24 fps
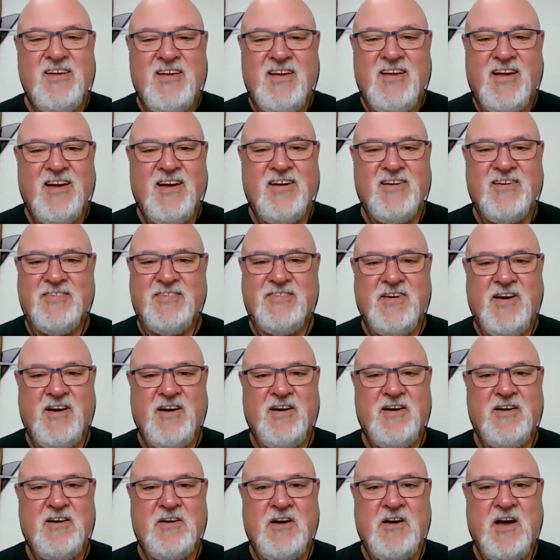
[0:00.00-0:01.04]
And
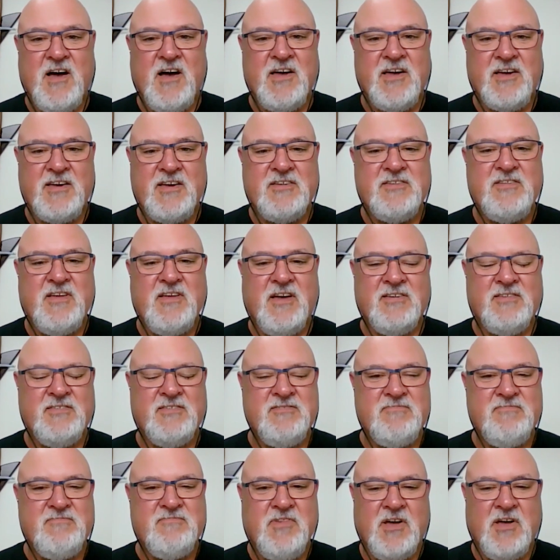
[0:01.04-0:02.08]
I
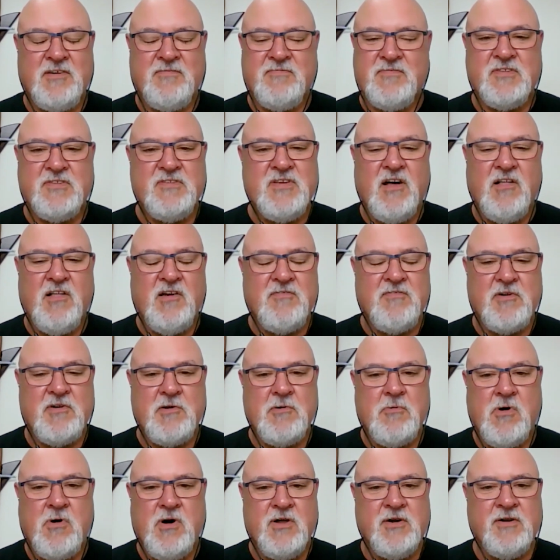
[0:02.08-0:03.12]
love to tell
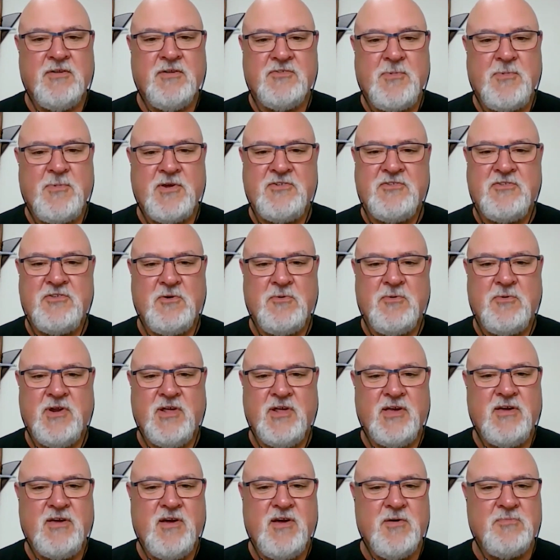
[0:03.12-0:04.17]
everyone, especially when
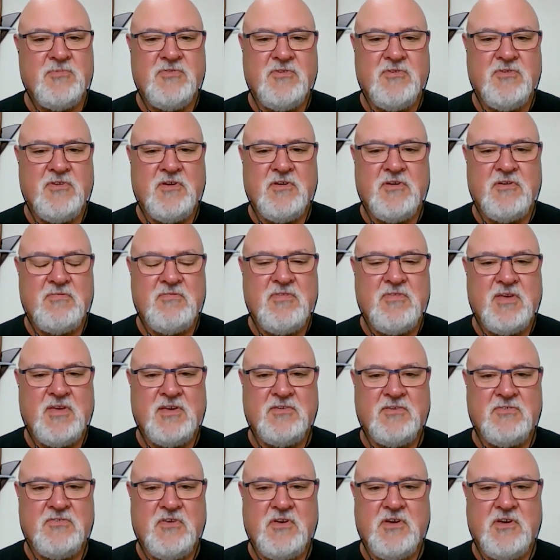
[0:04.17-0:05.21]
it comes to
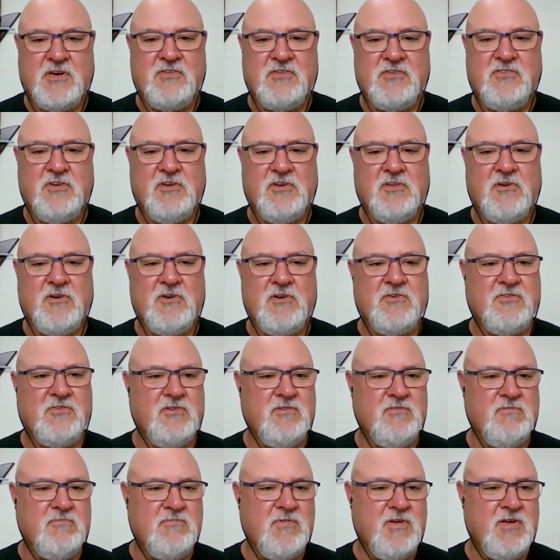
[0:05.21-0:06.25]
things like sealers
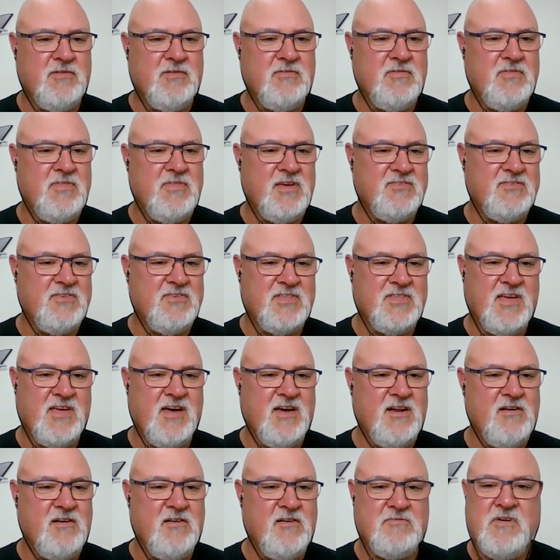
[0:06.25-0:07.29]
and things like
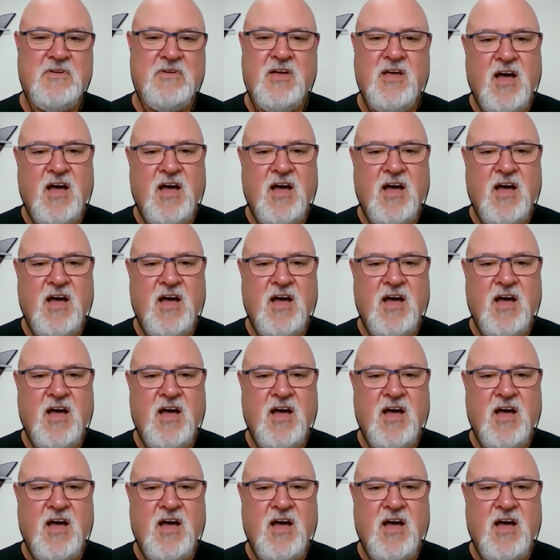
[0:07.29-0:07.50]
that, I've